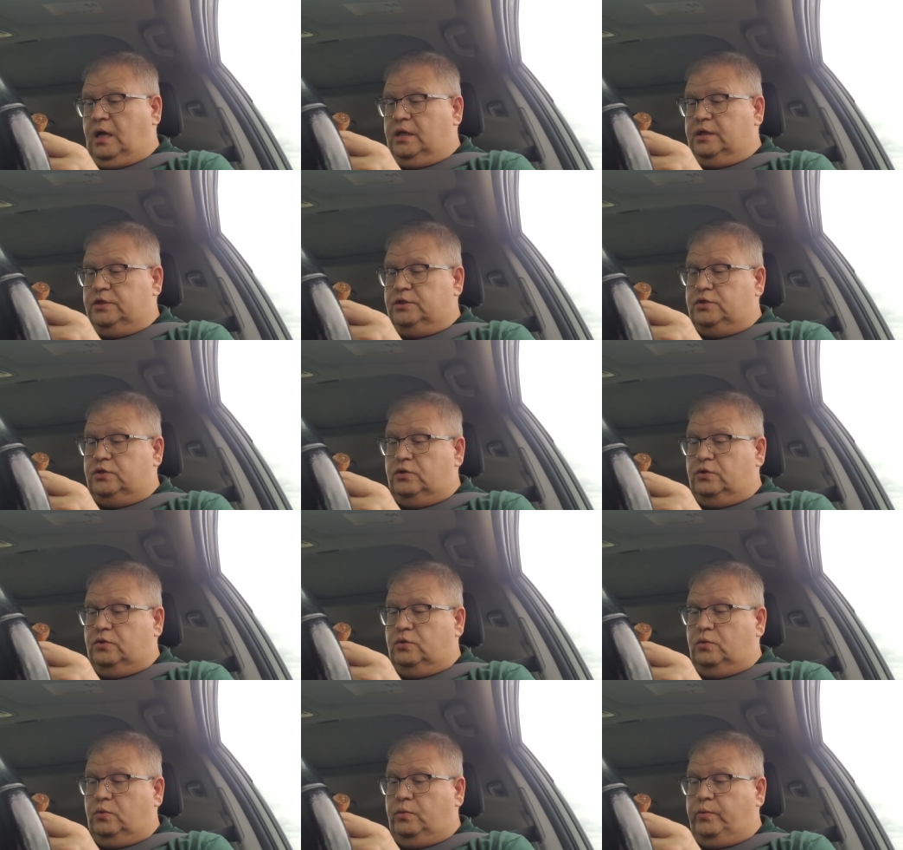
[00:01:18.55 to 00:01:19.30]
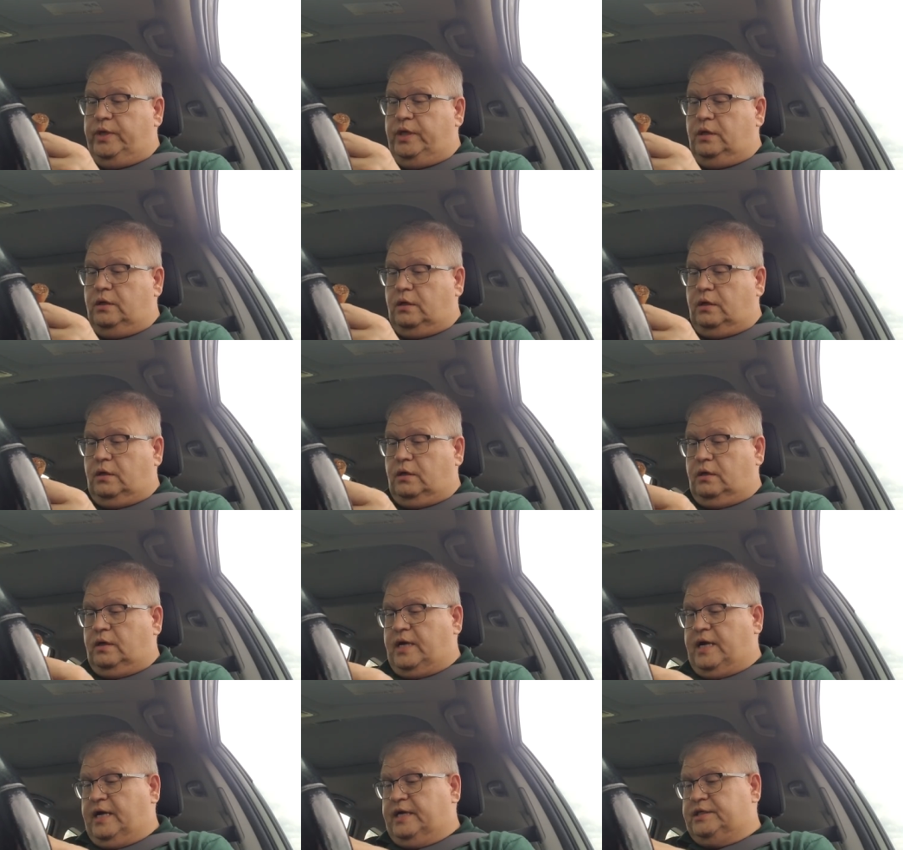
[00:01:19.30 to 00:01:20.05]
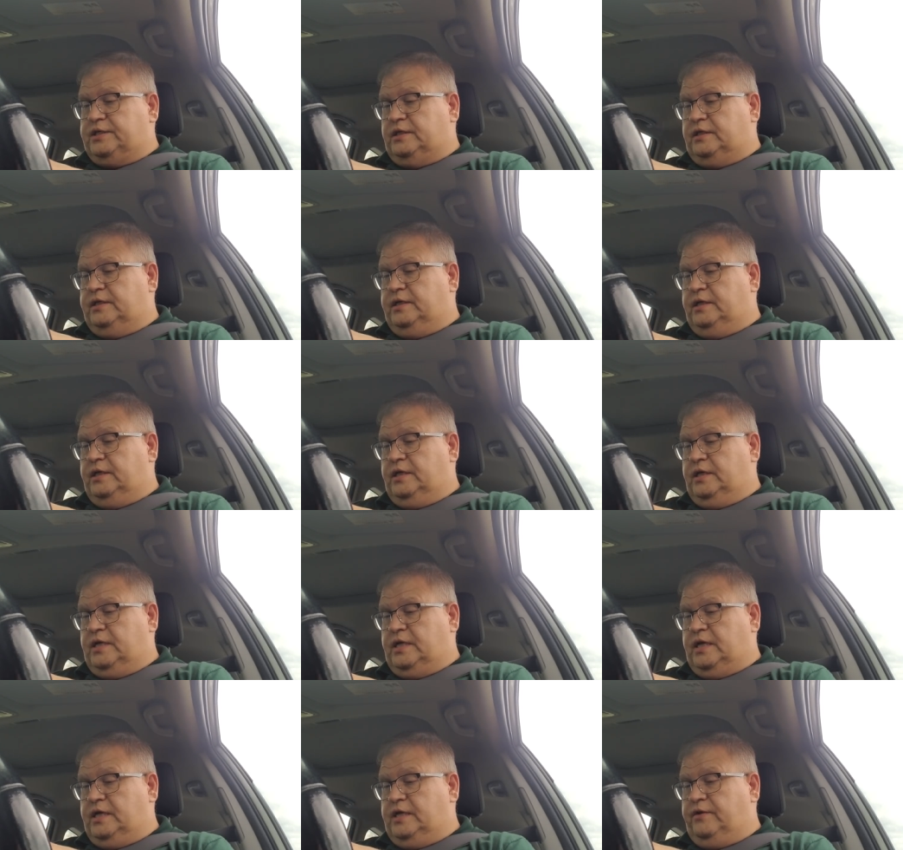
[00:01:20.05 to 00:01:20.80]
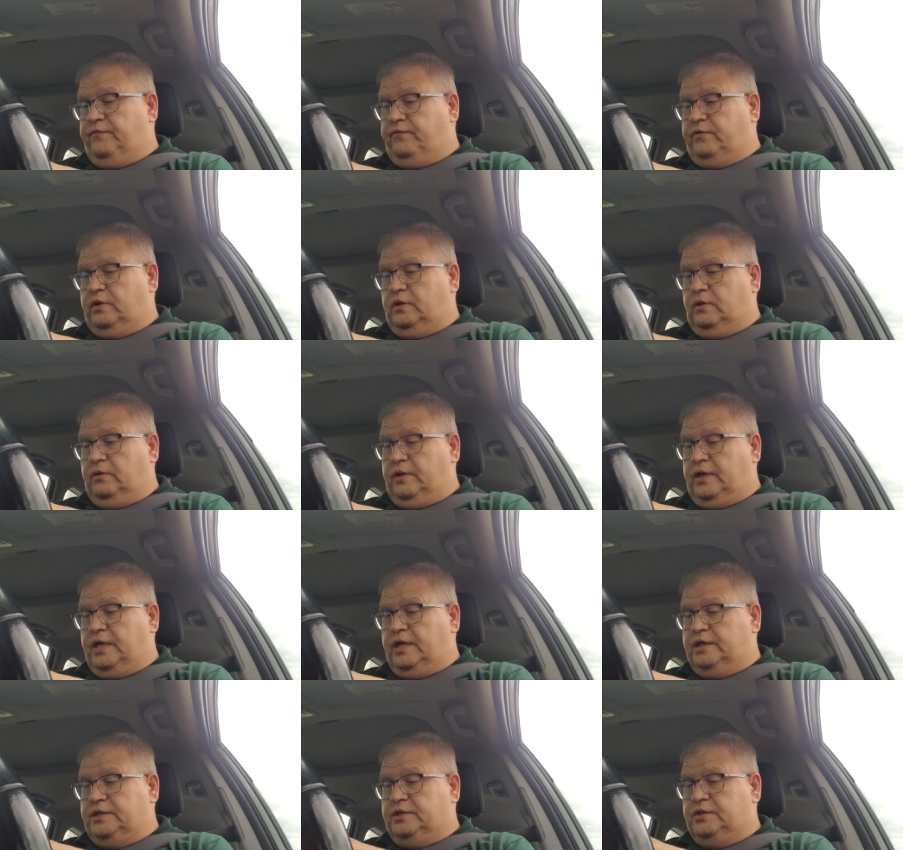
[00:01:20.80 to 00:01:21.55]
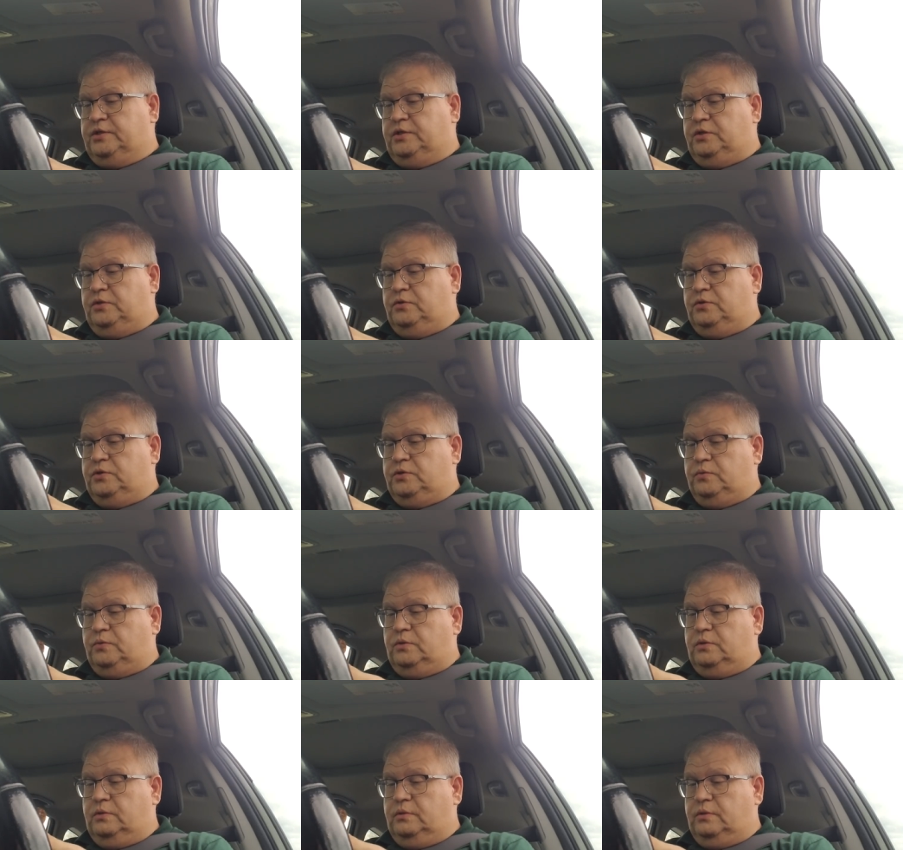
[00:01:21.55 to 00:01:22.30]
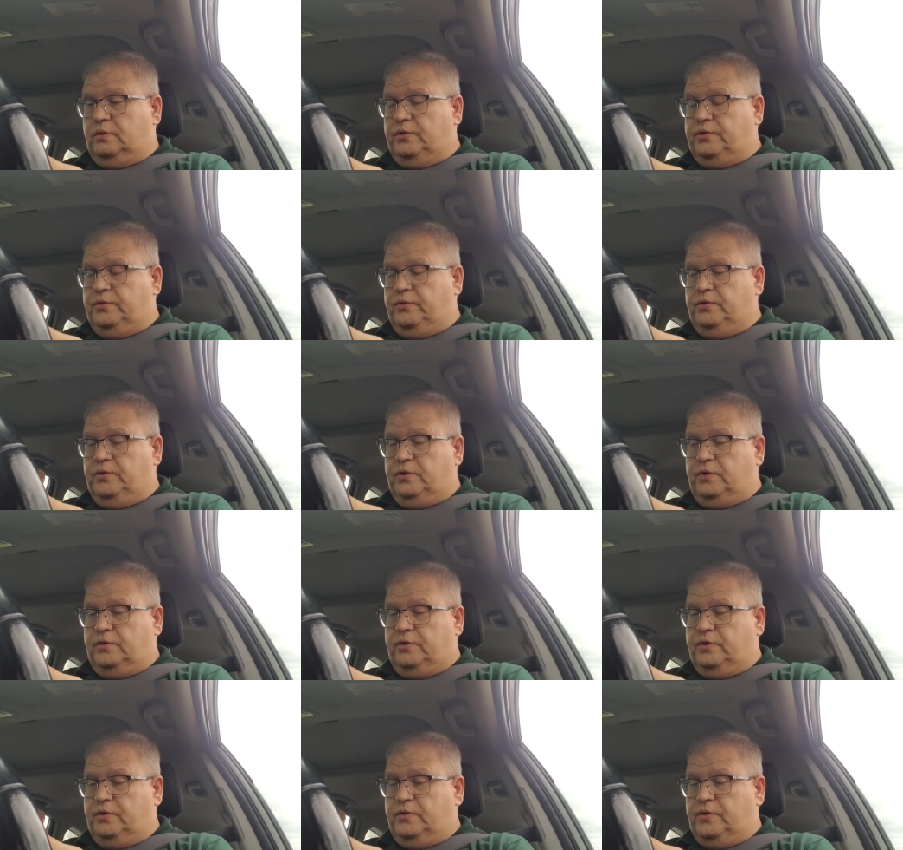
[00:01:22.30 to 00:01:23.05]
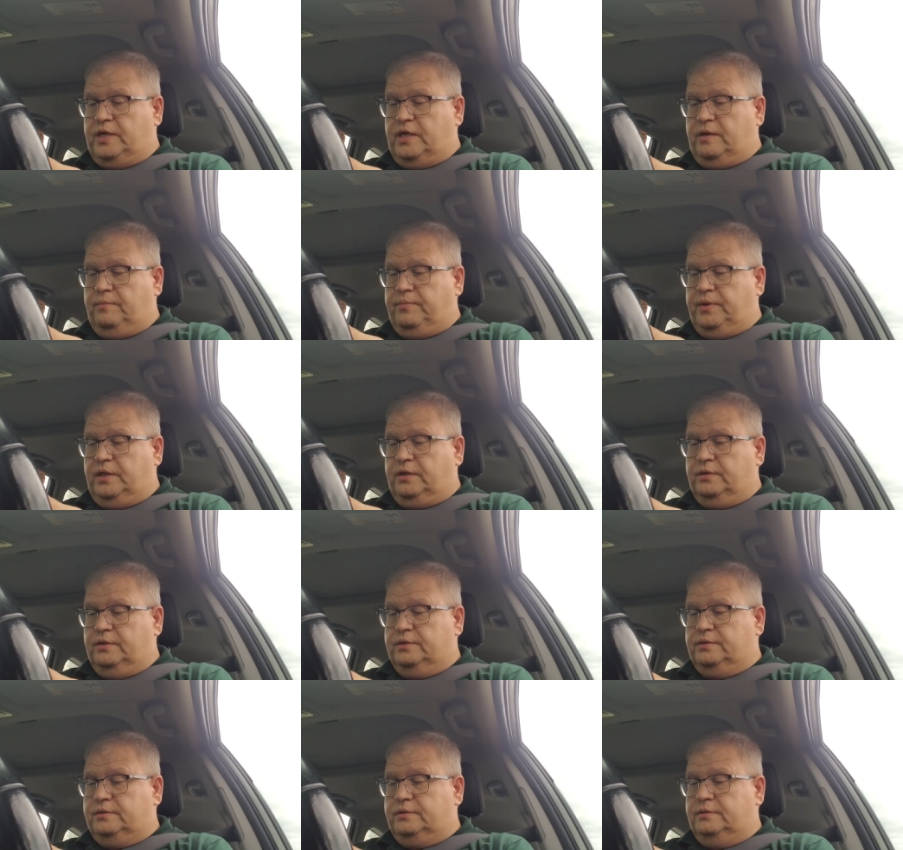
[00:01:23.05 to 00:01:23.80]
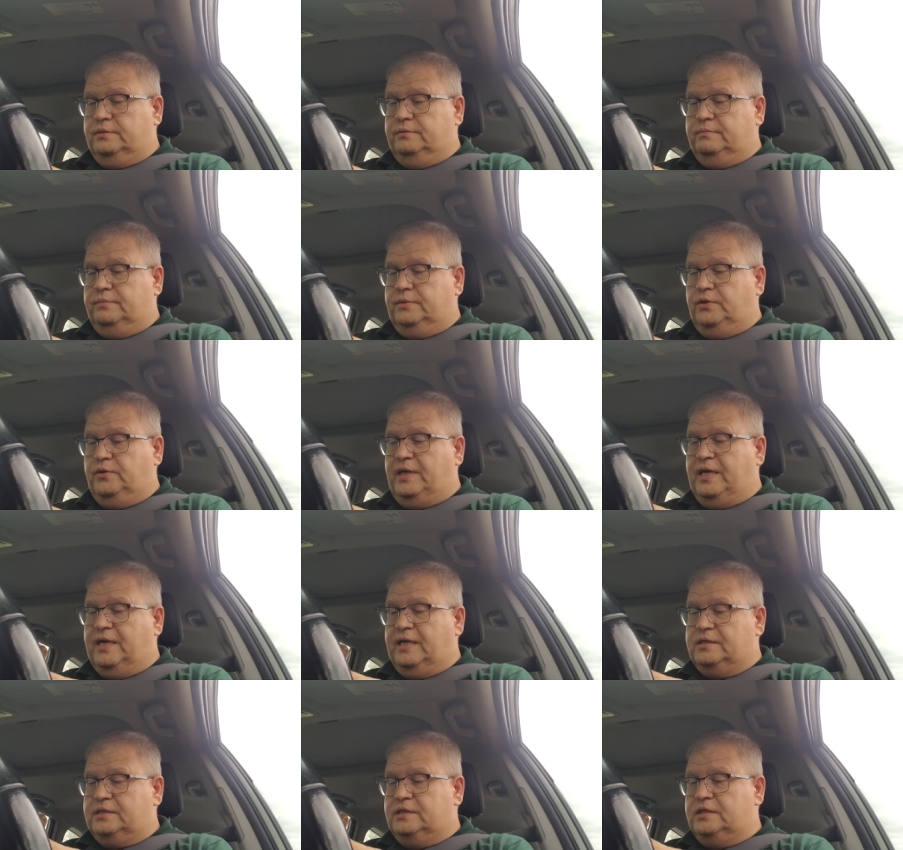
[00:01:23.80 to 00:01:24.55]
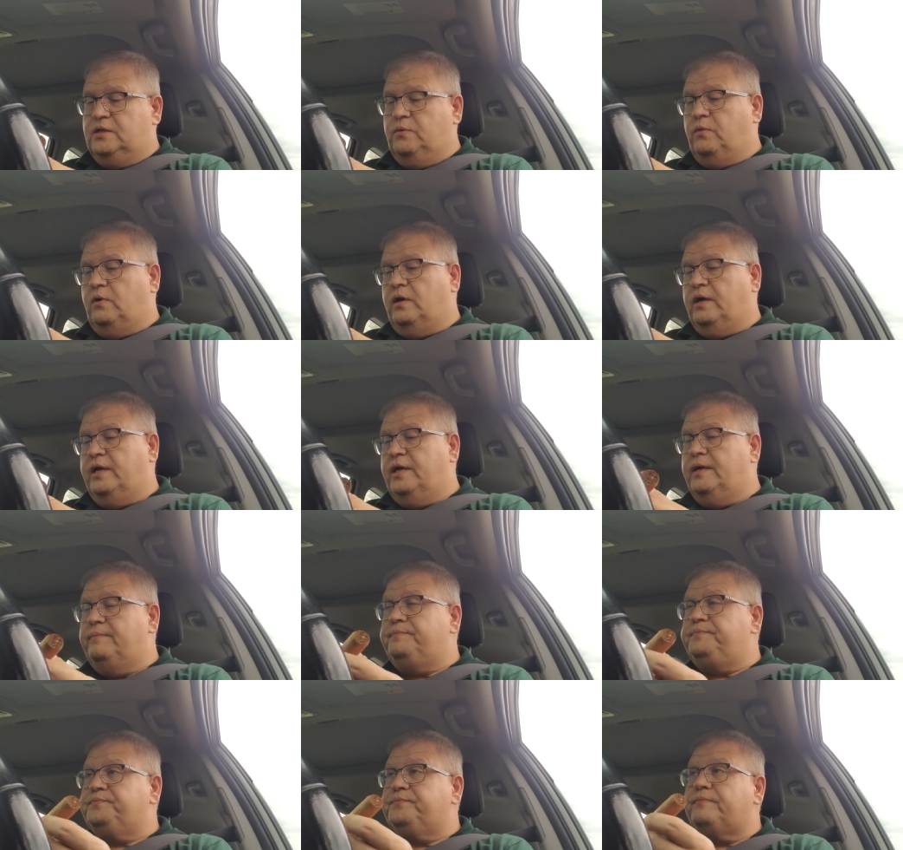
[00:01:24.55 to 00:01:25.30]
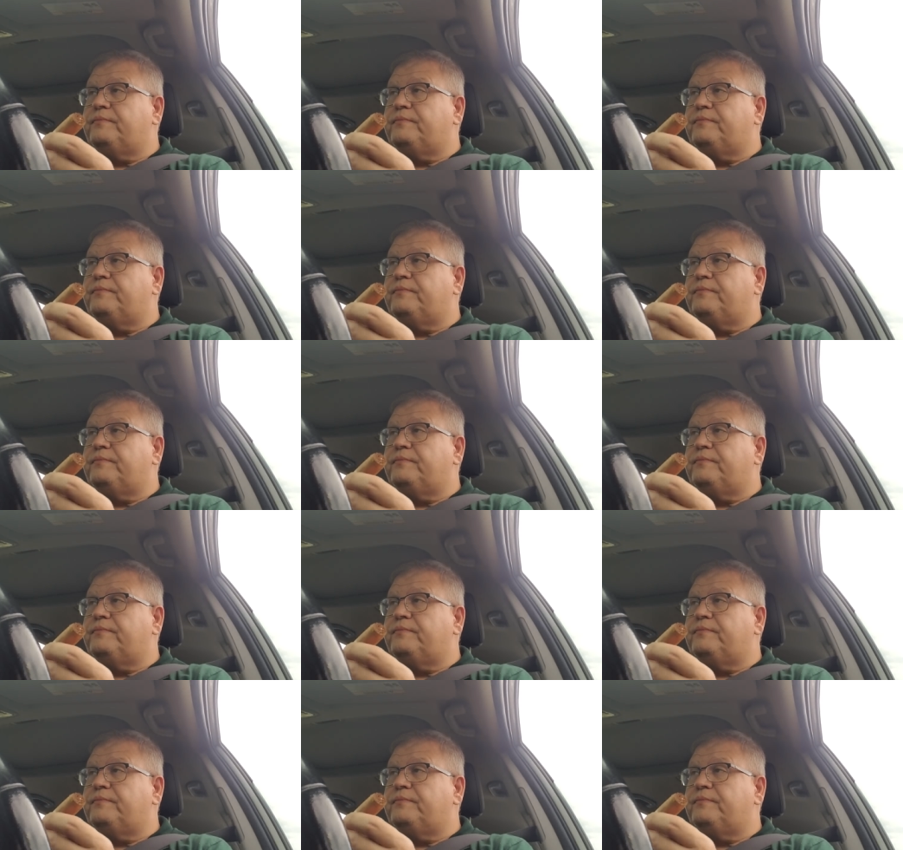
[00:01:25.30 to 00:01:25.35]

So we are actually in a different location than usual, although you don't know that because you can't see where I am.